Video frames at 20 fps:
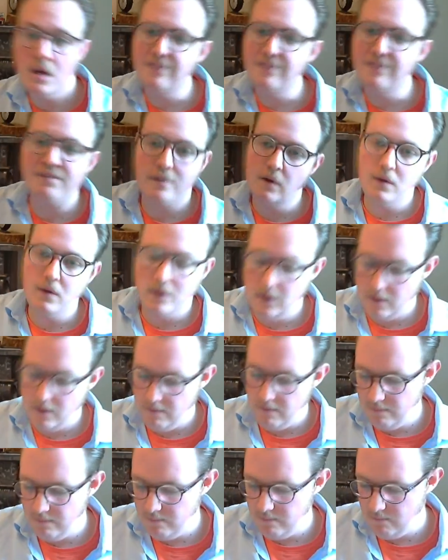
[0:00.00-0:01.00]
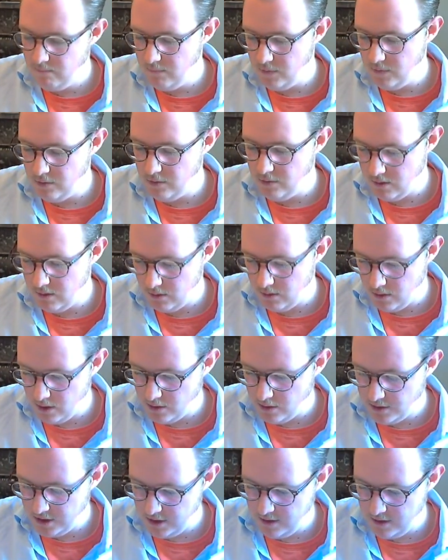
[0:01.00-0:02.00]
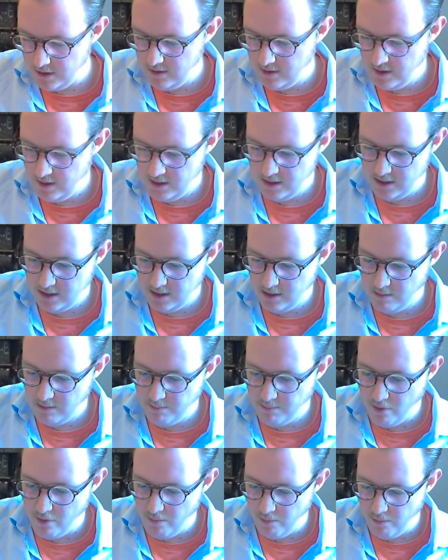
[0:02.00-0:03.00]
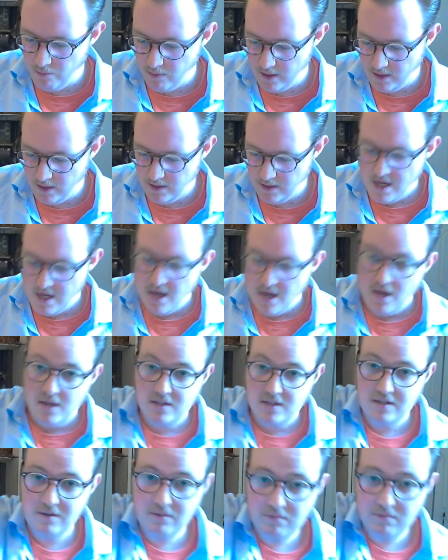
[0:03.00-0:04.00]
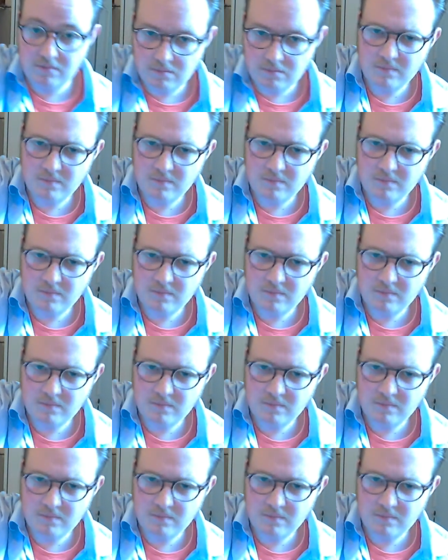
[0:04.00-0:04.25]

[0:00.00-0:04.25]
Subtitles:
if you can consider this a proper way. So,